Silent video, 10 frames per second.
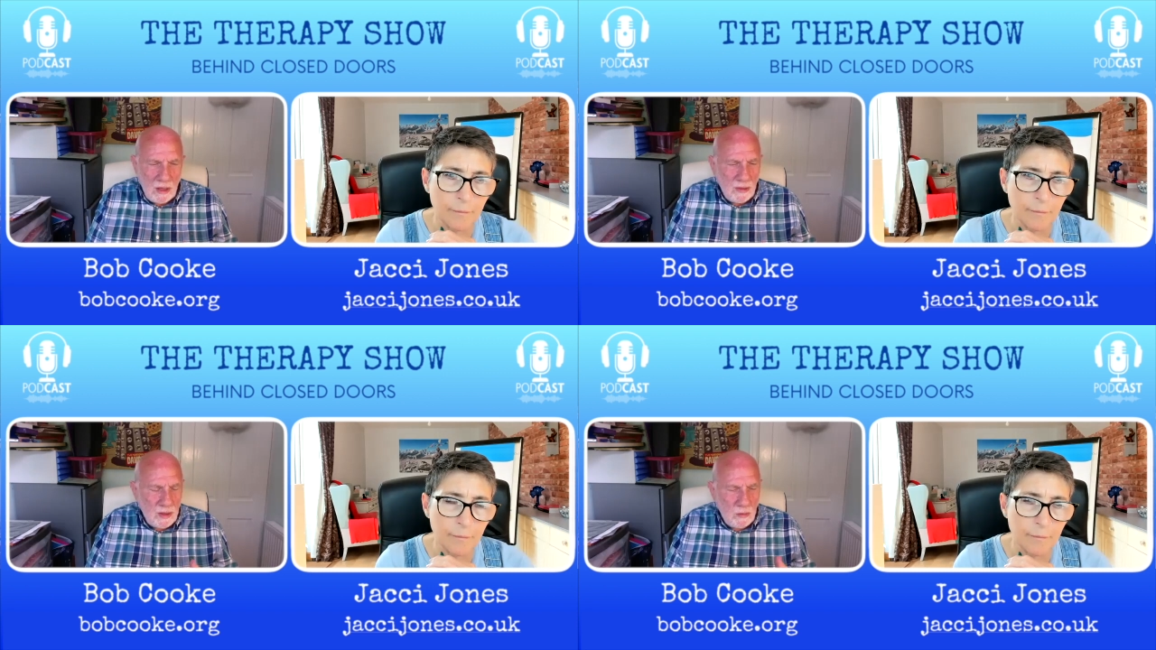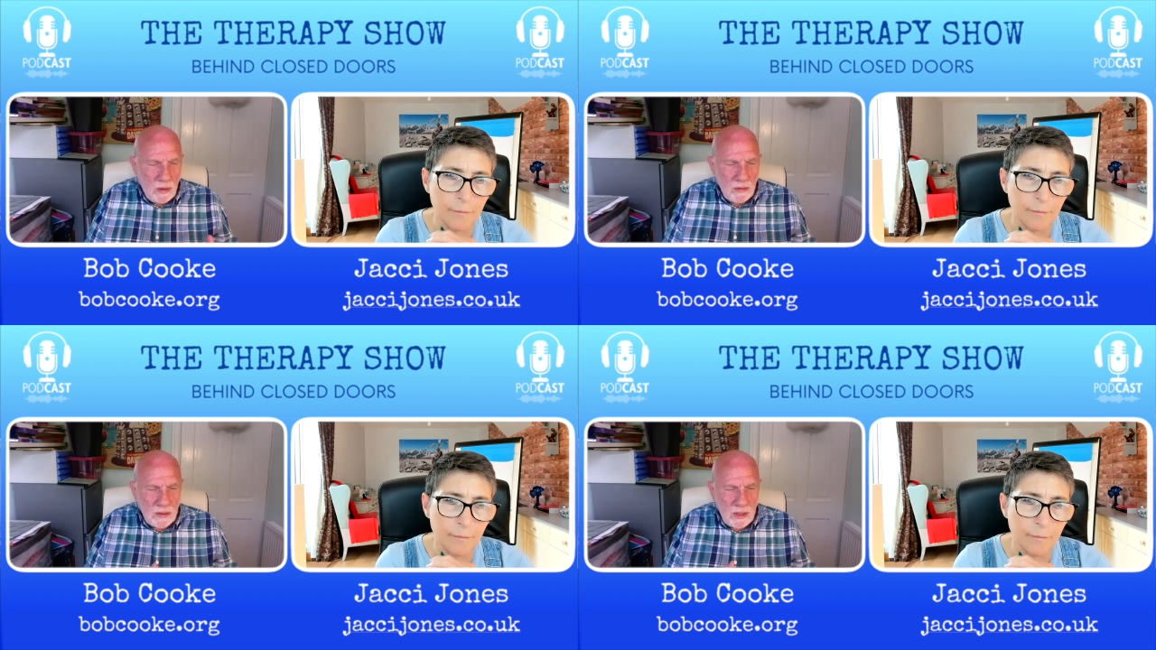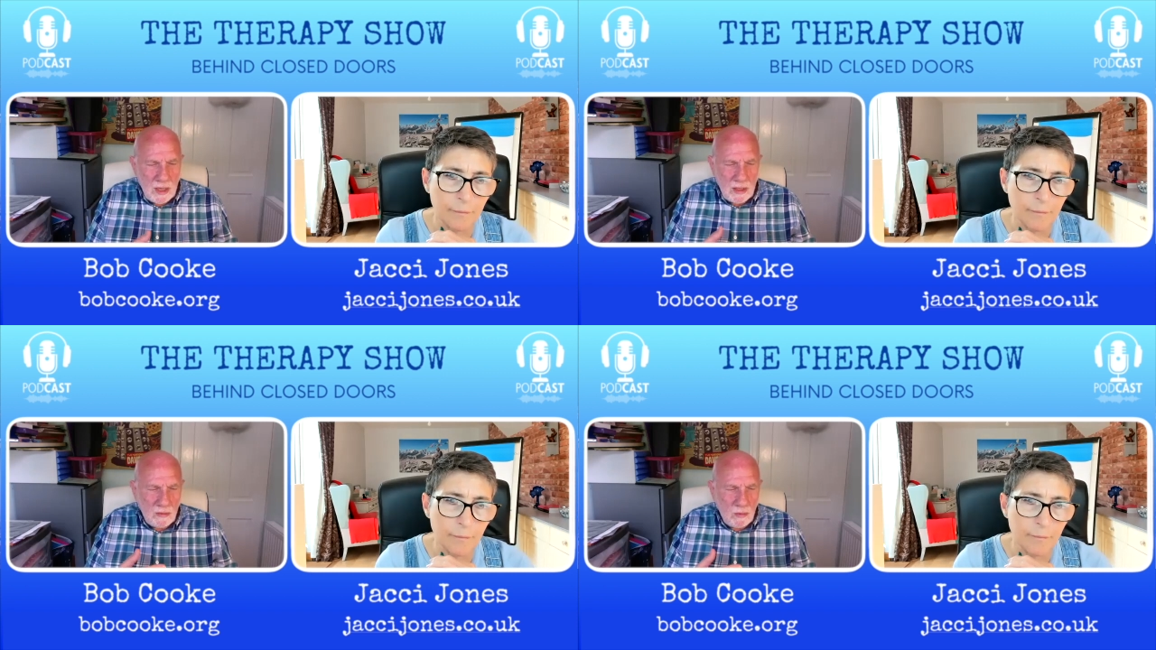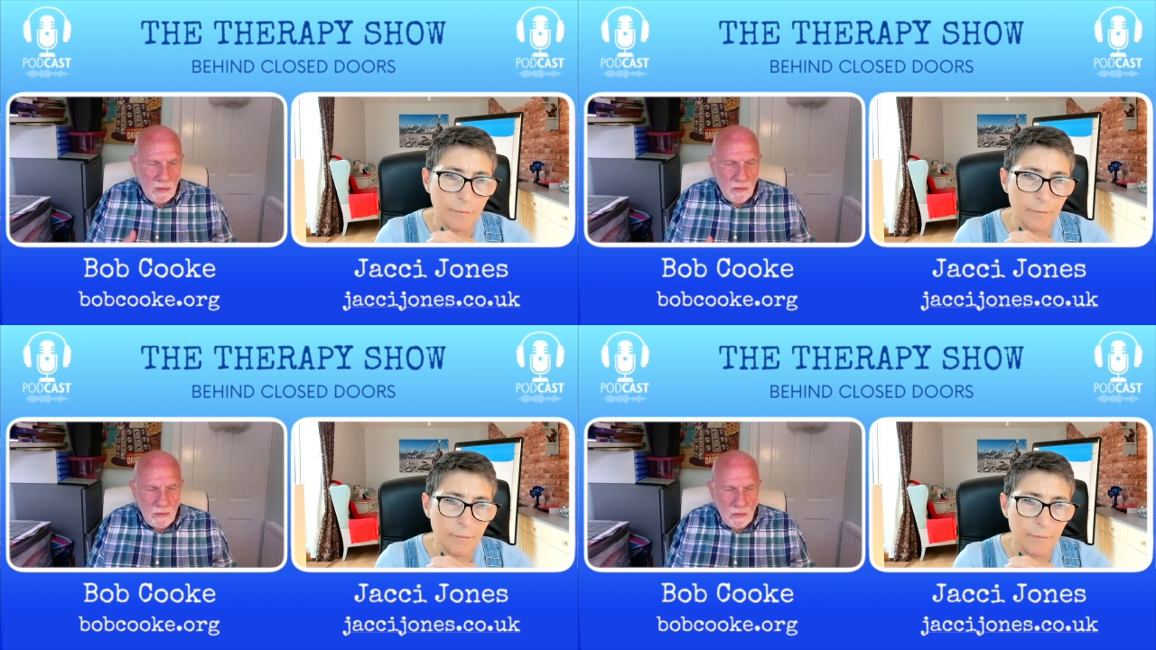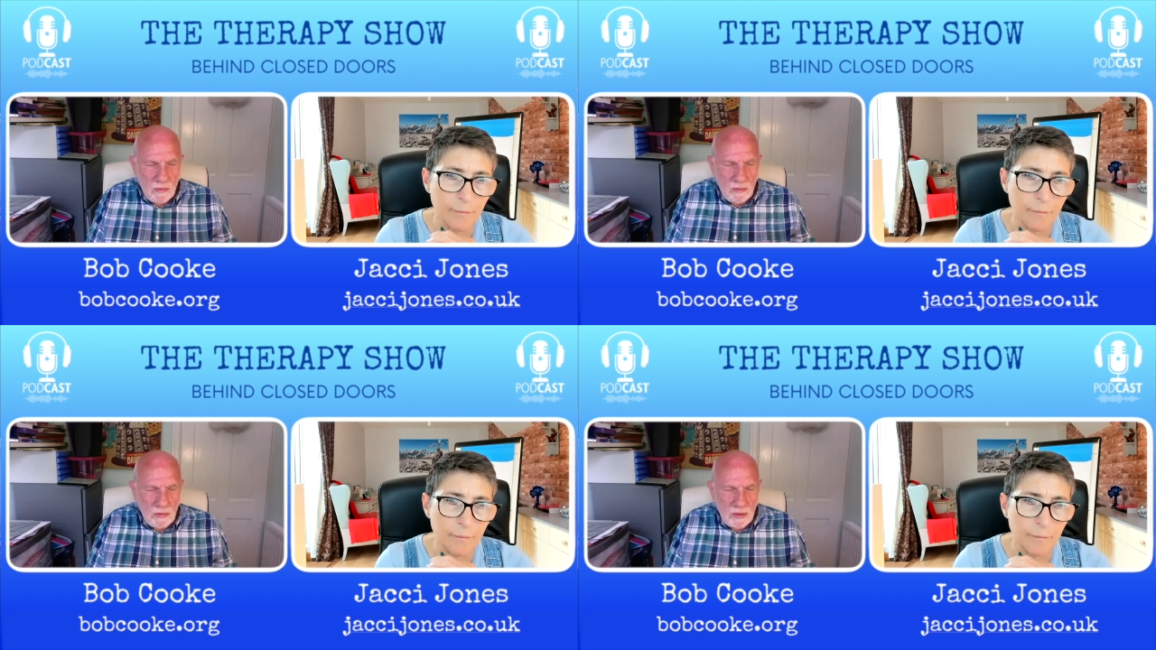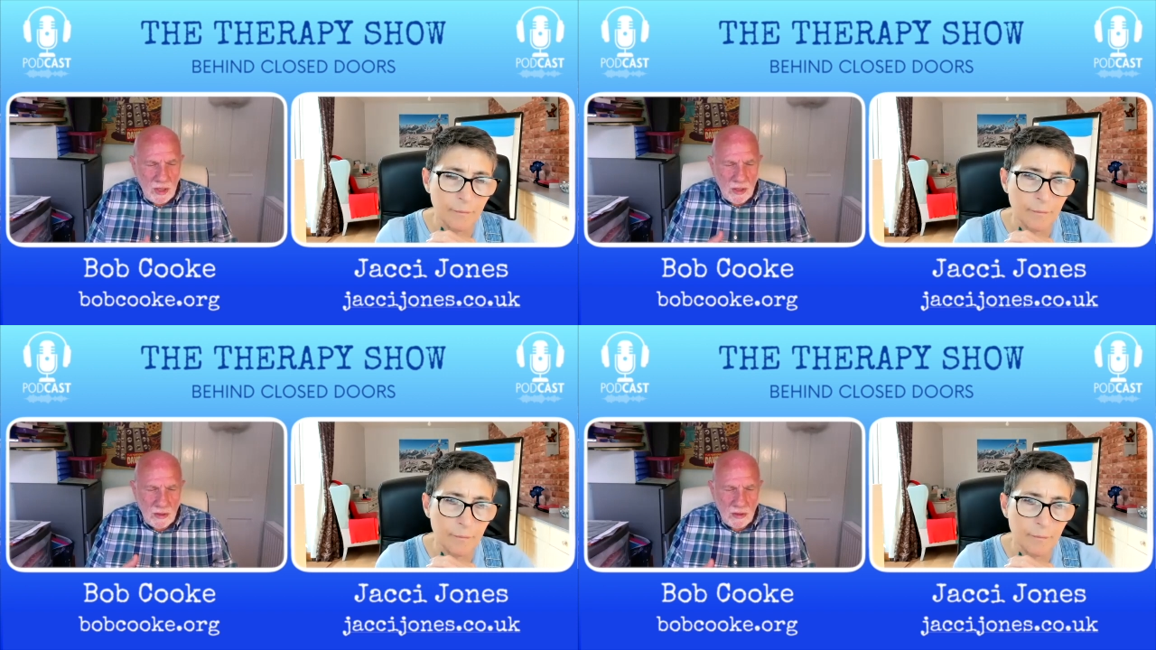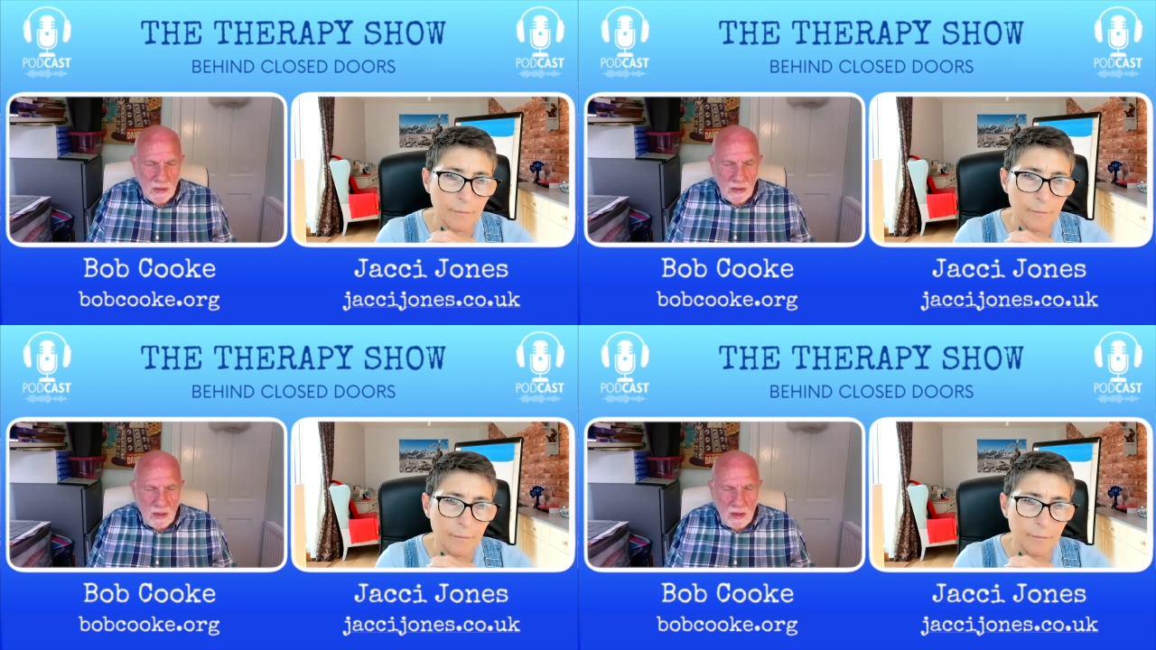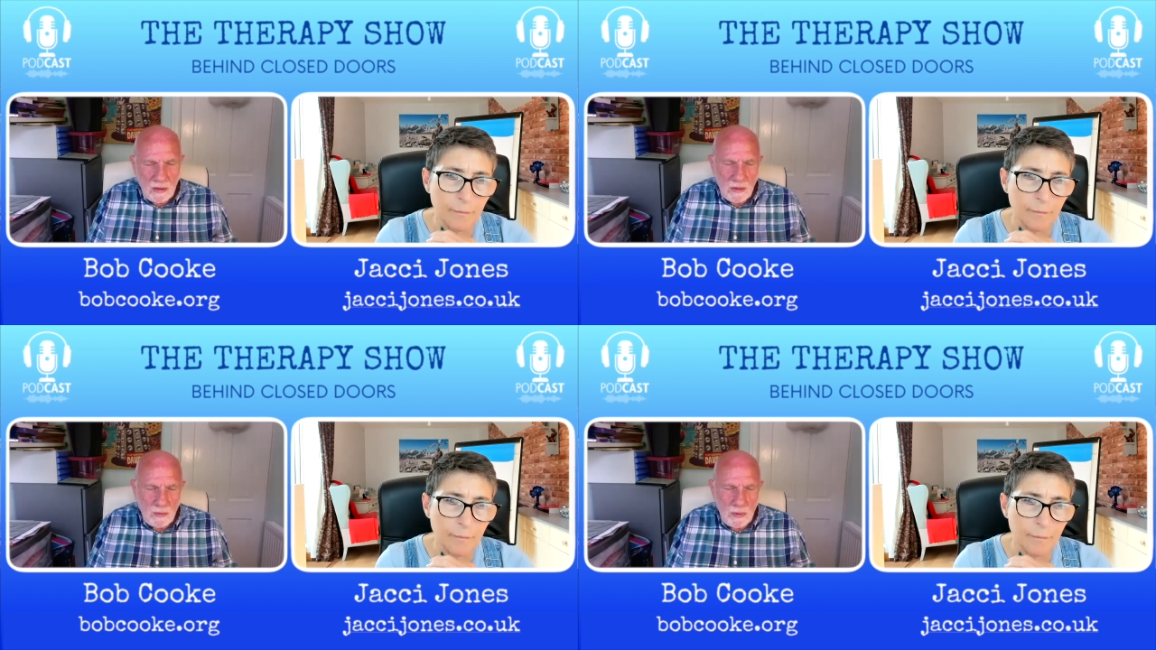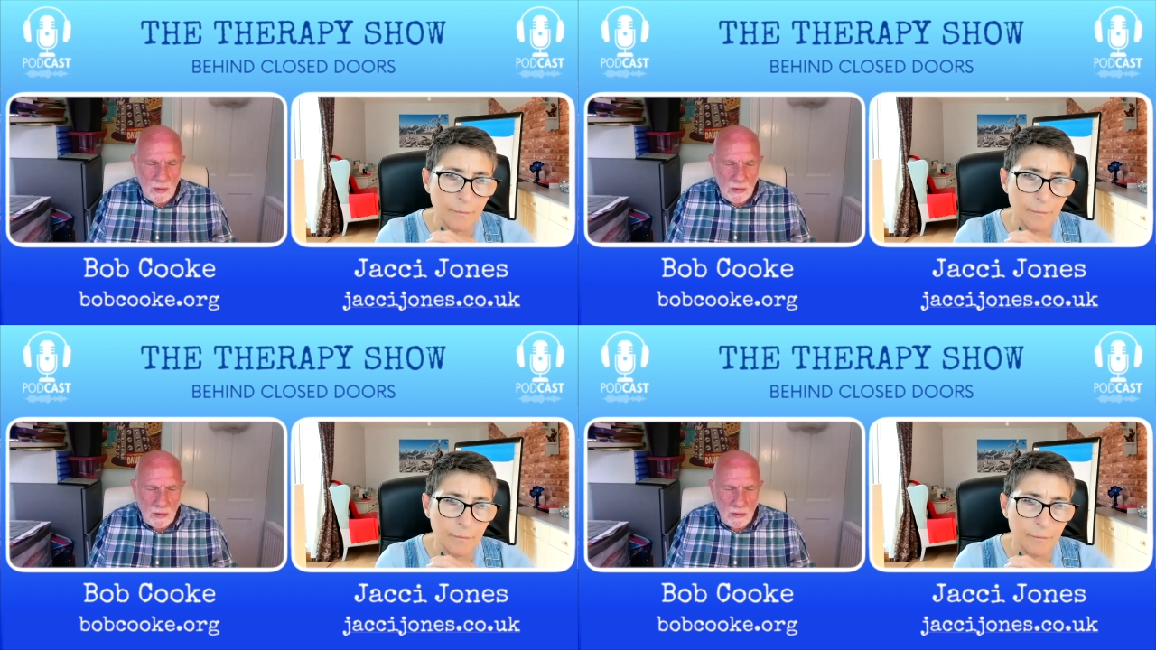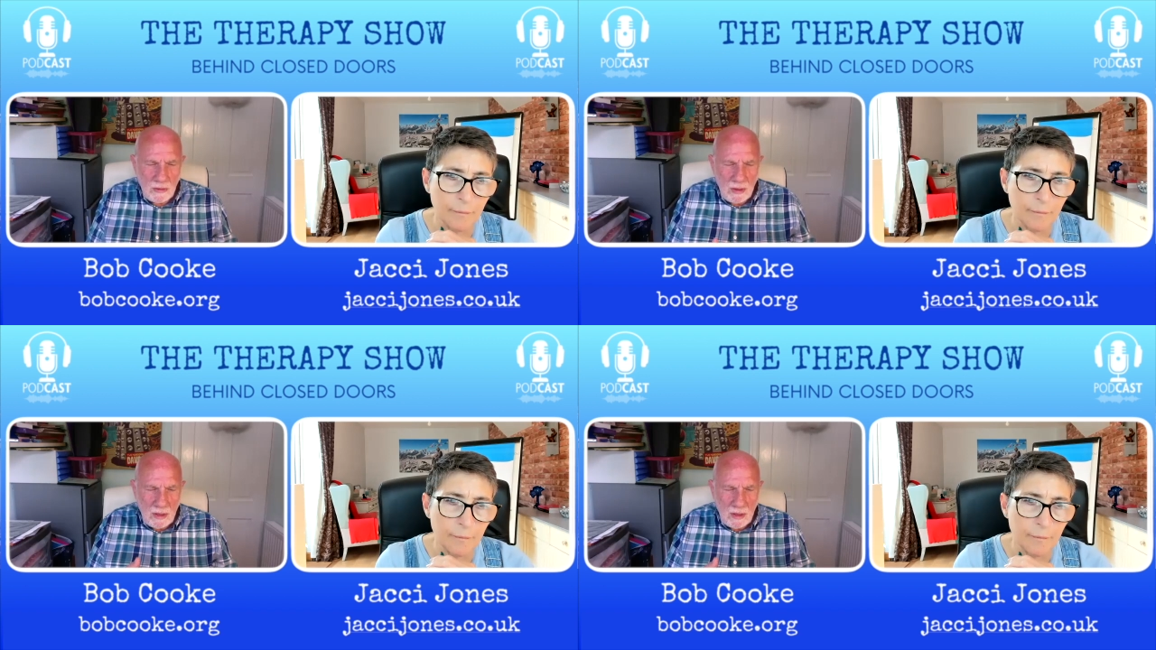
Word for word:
Speaker 1: They won't take withdrawal, rejection, denial as a personal